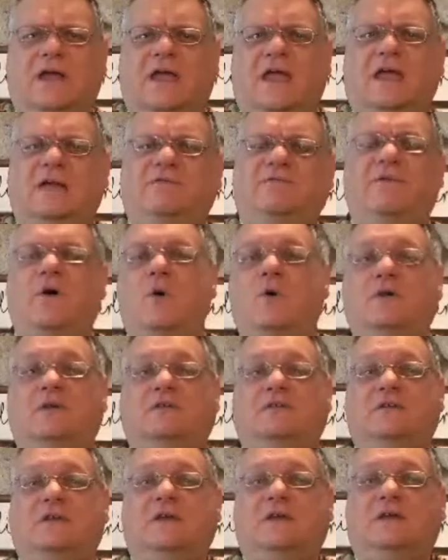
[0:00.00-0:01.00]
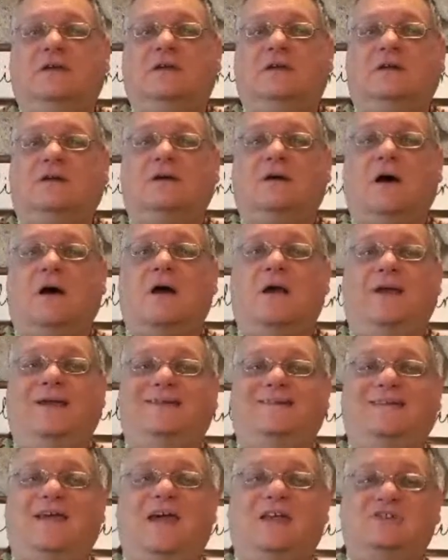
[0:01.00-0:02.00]
in focusing our
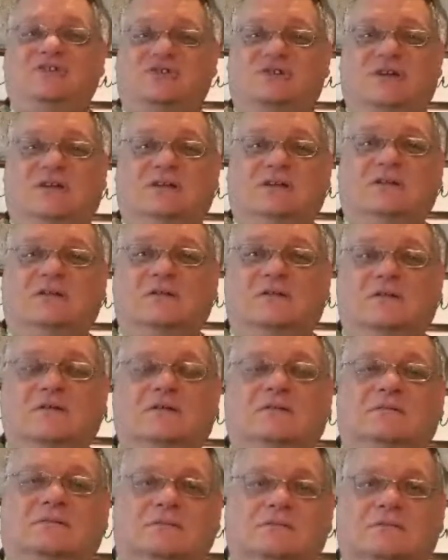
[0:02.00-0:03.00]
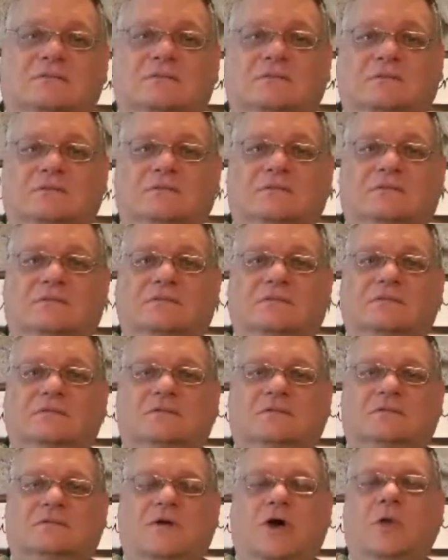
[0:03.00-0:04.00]
intentions
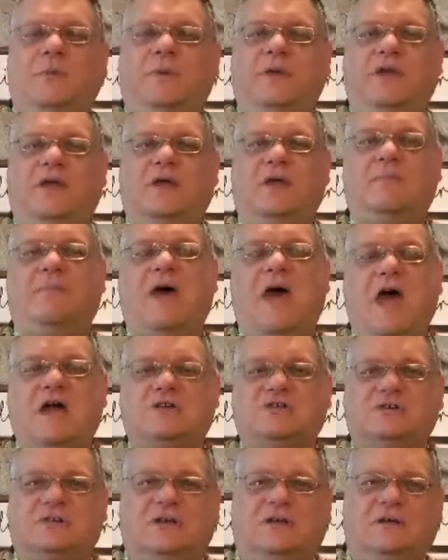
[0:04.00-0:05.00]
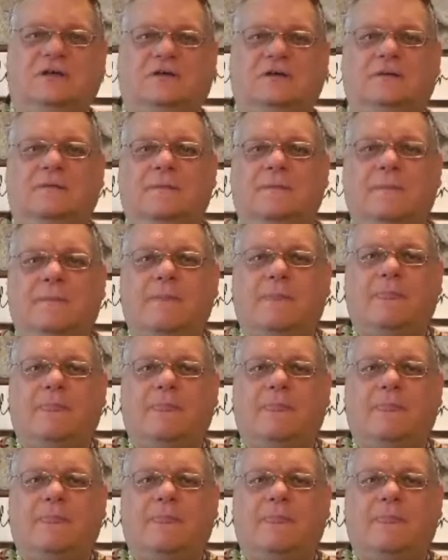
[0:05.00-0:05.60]
on being compassionate,